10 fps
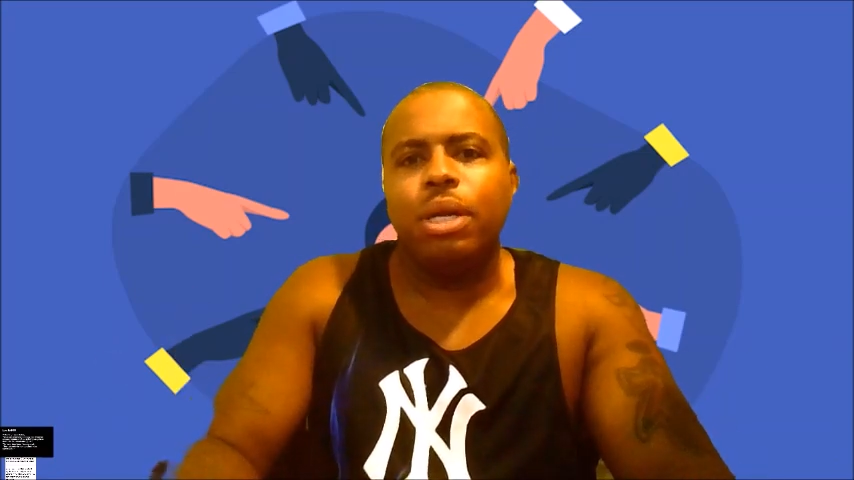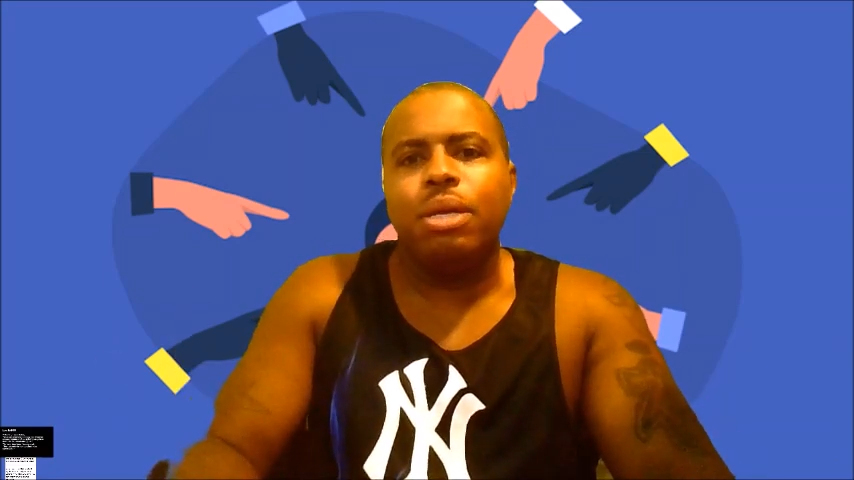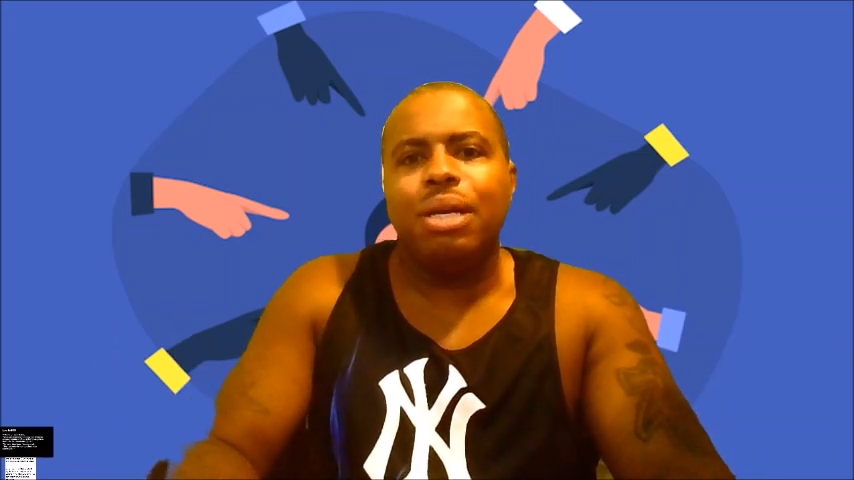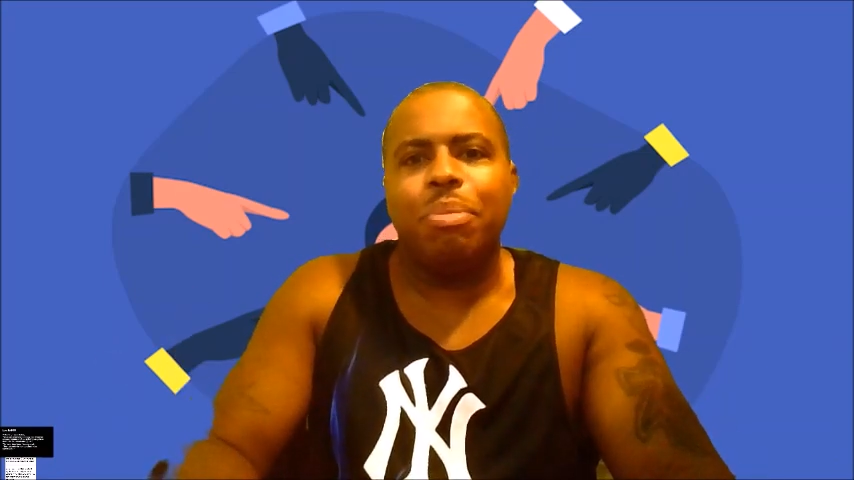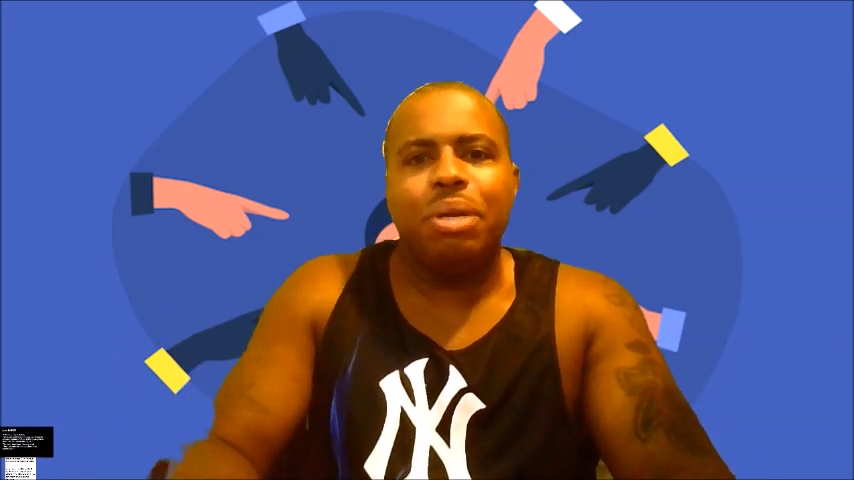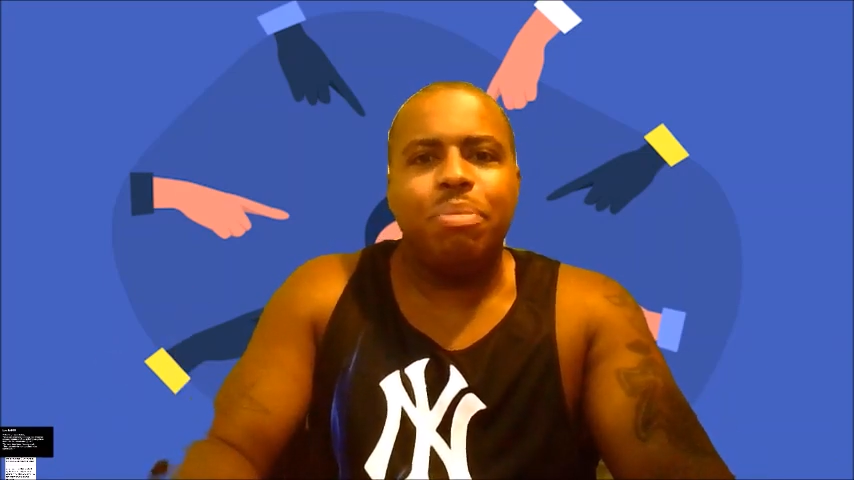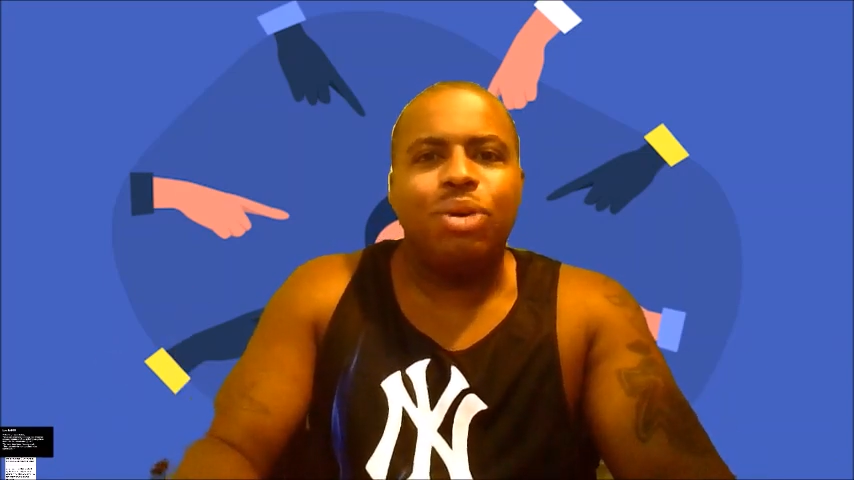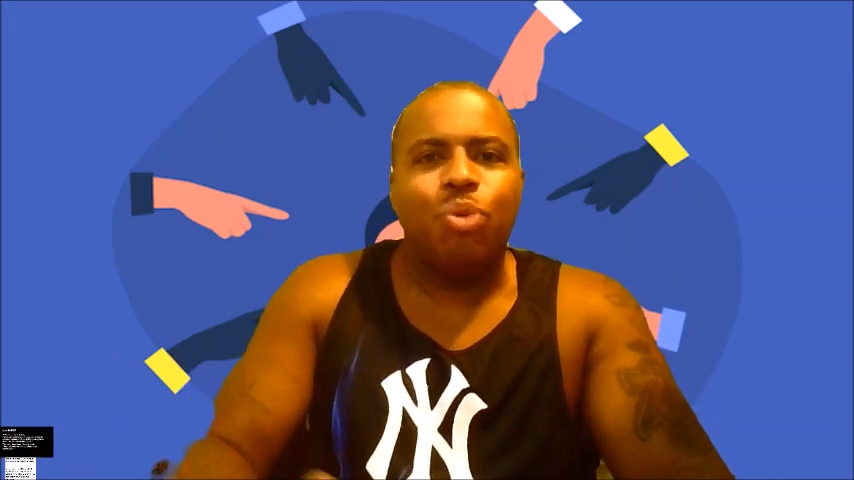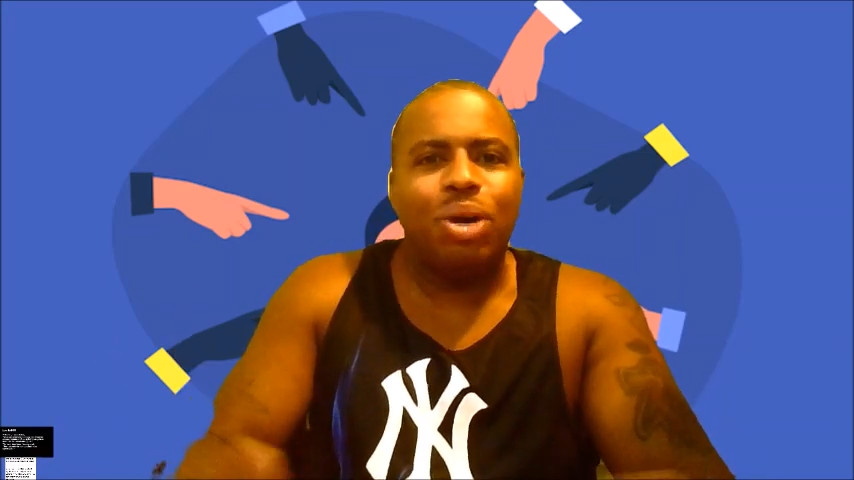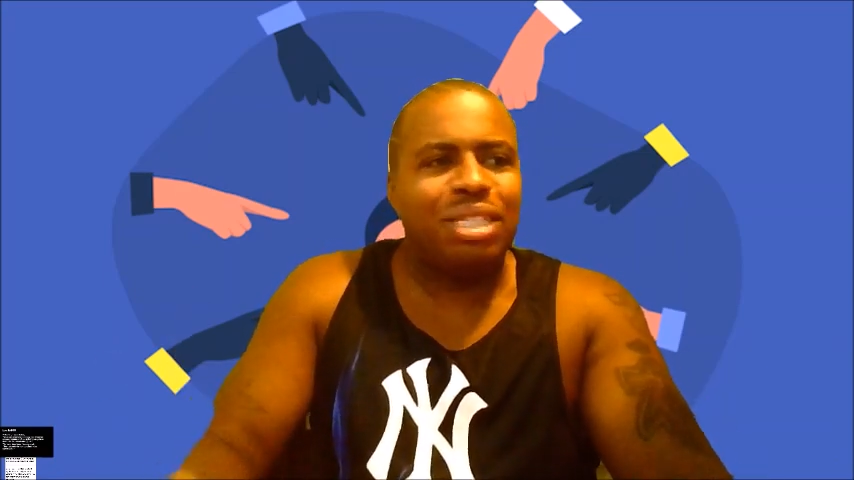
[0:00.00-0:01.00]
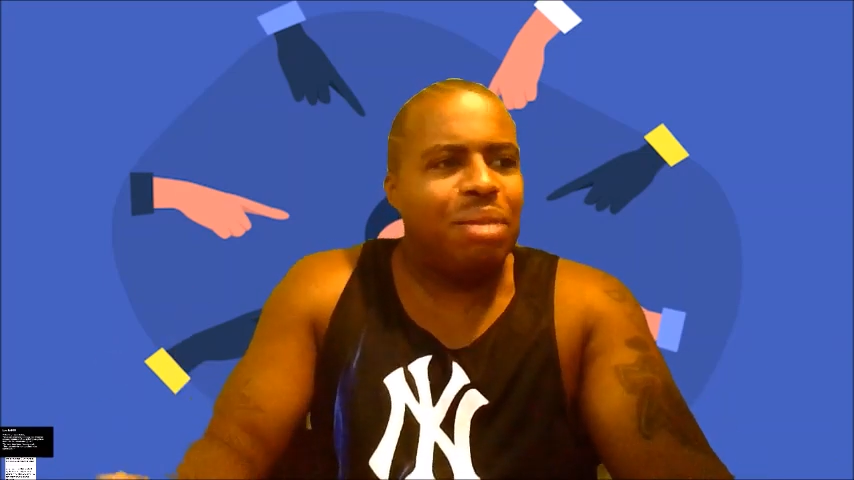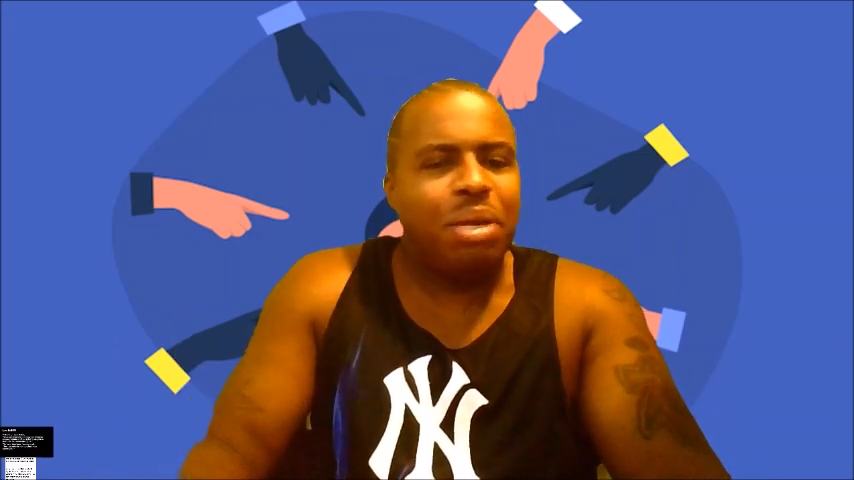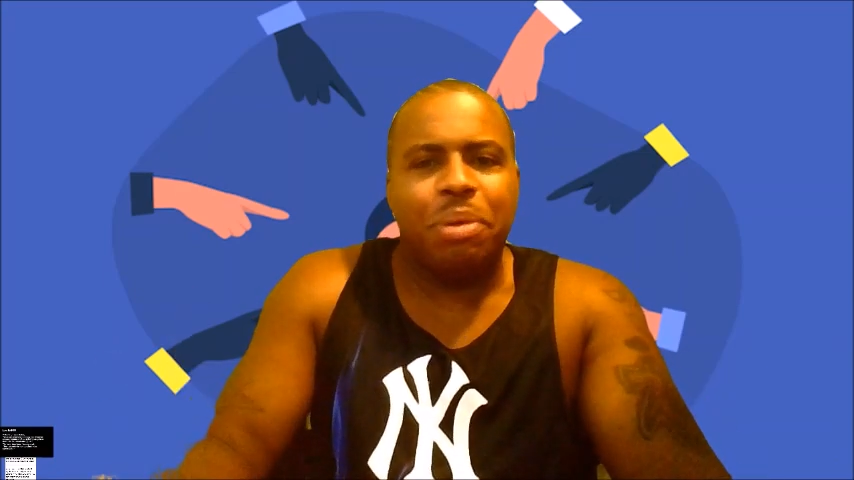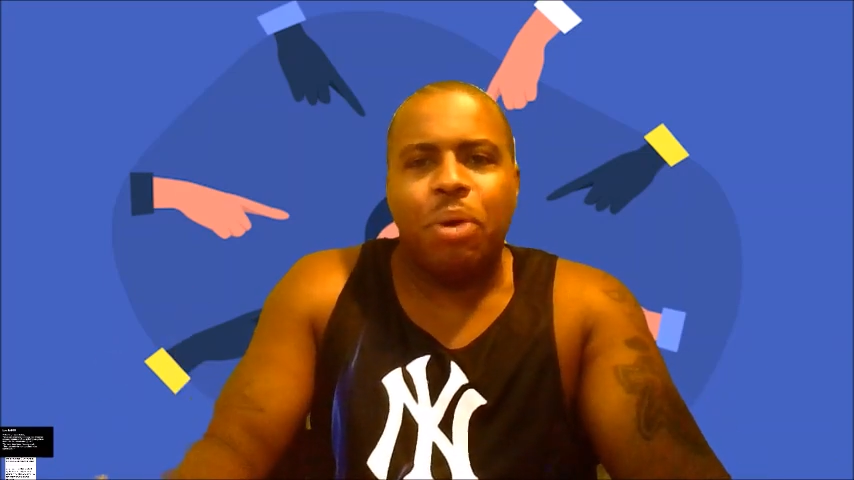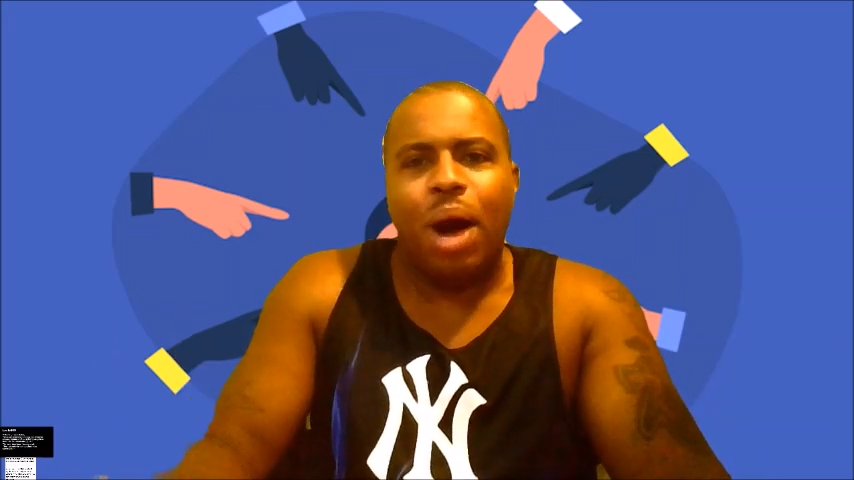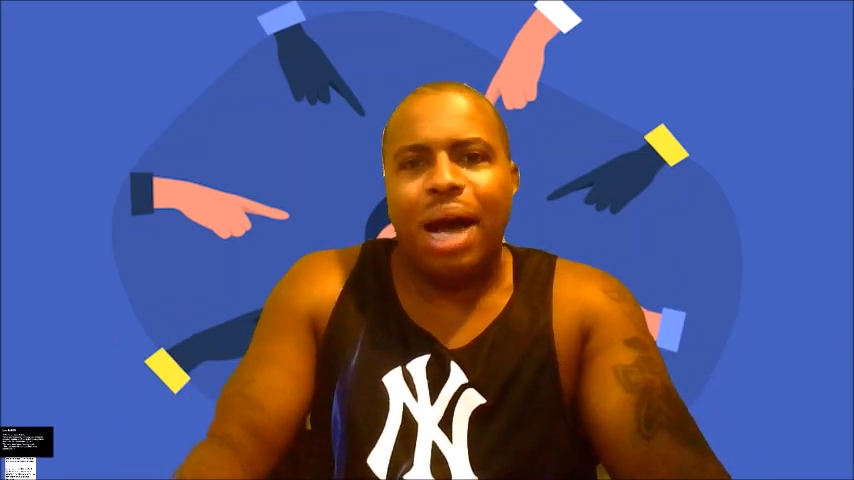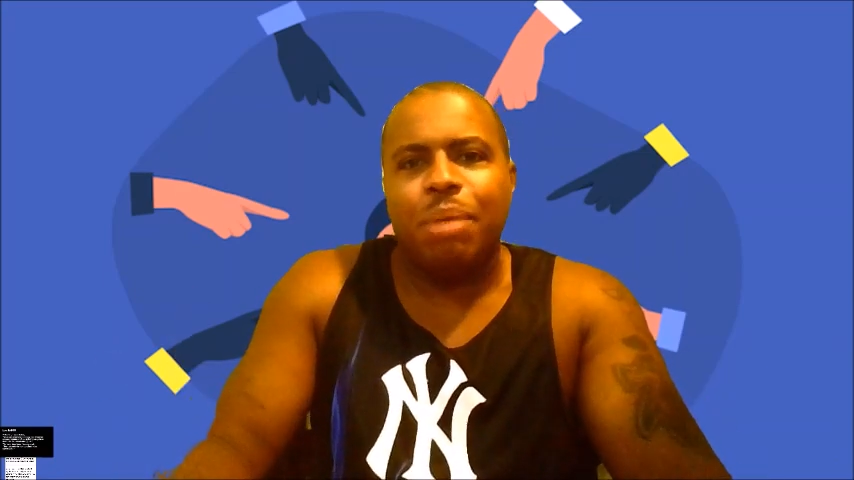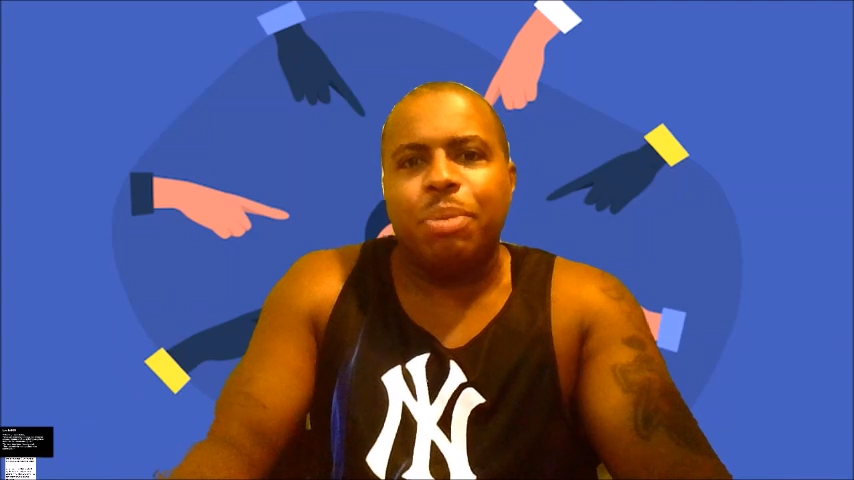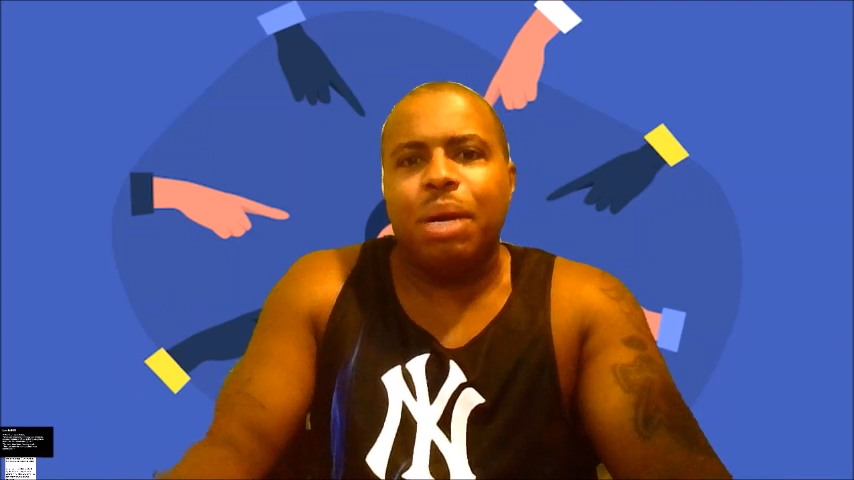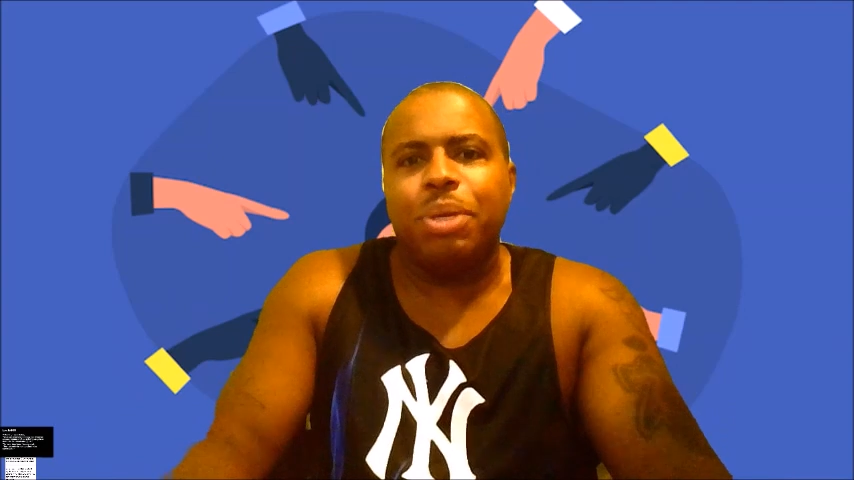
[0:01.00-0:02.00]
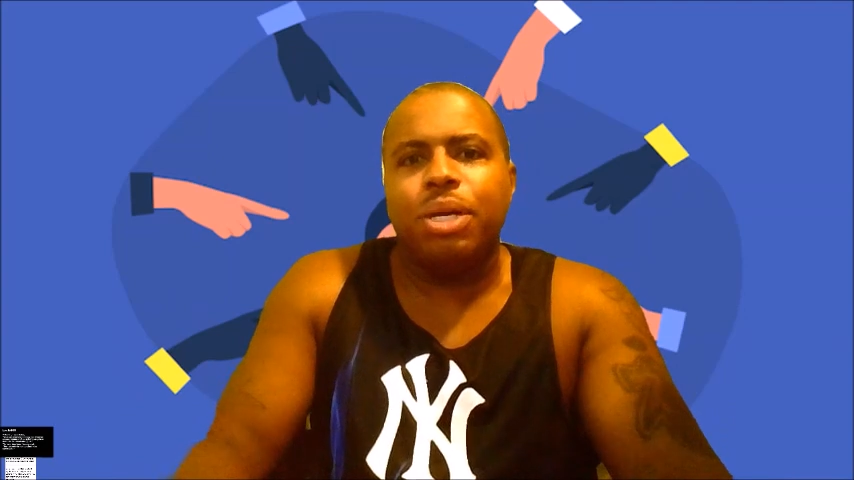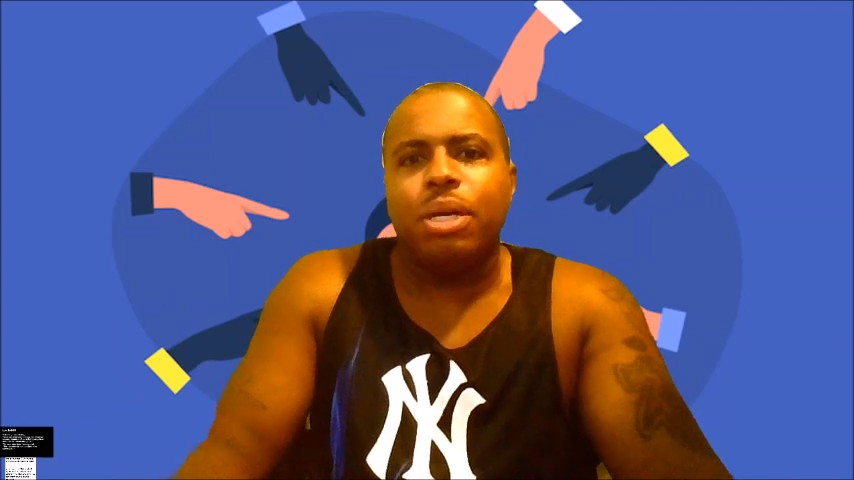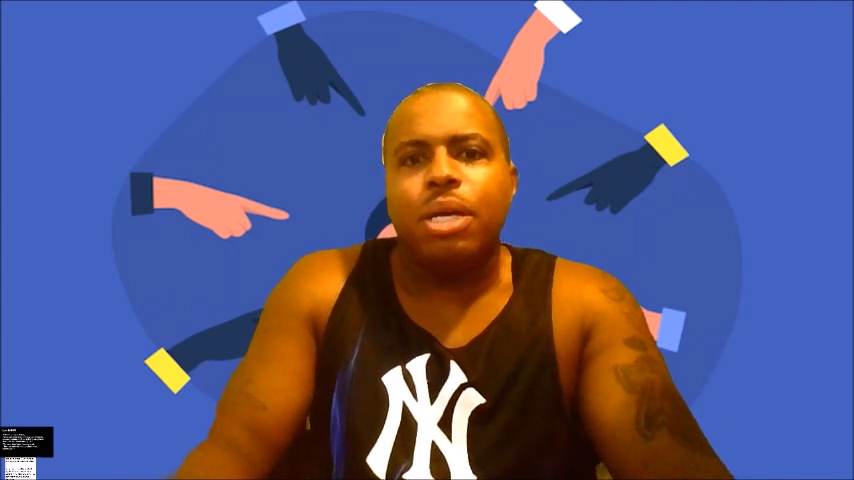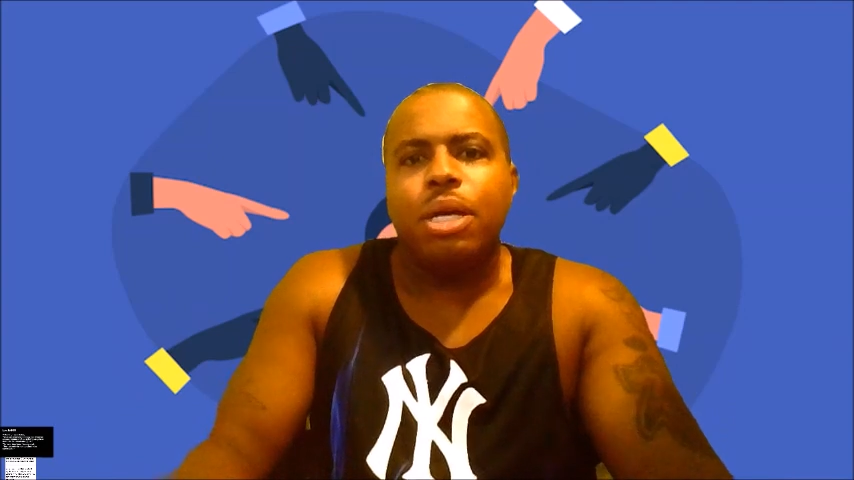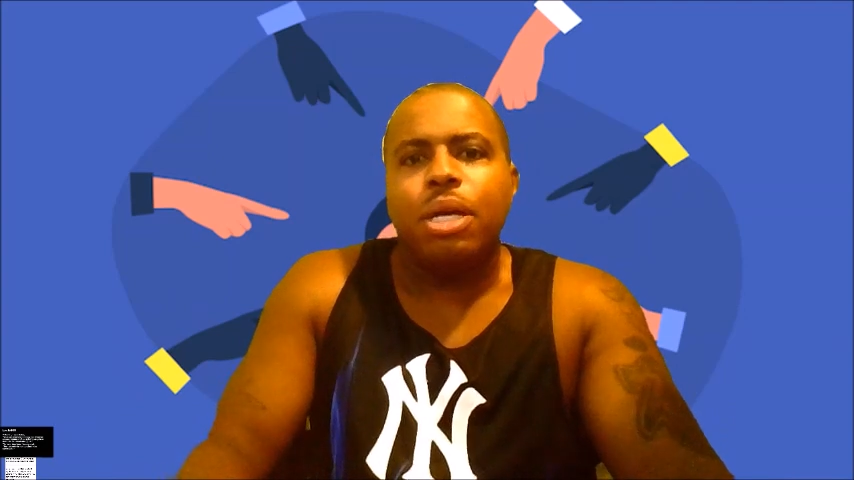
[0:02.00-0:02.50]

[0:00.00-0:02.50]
And you're coming to me questioning me about why I'm coming to,